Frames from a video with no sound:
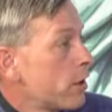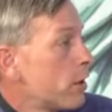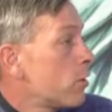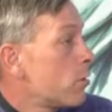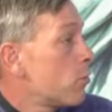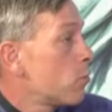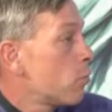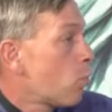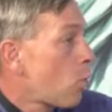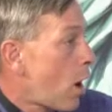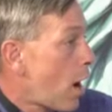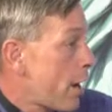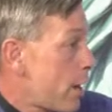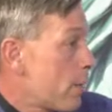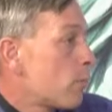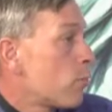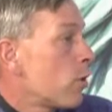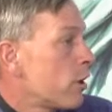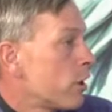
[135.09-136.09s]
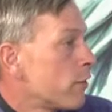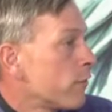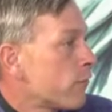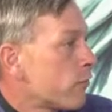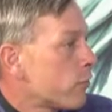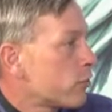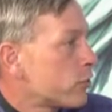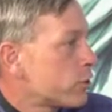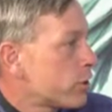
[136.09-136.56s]
and why I'm running
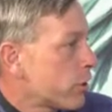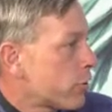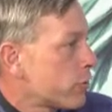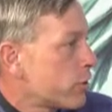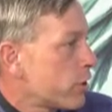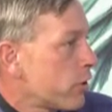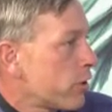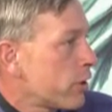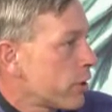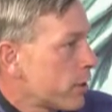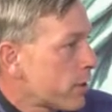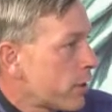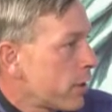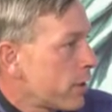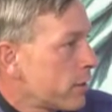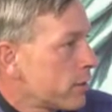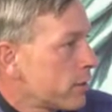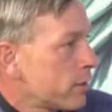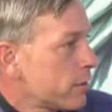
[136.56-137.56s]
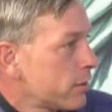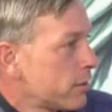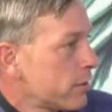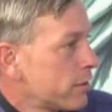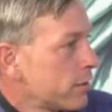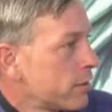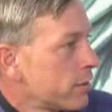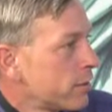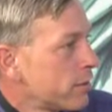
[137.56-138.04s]
for Secretary of State. All
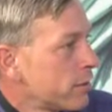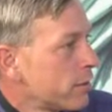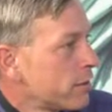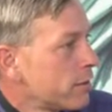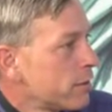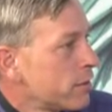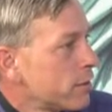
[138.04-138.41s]
right, very good.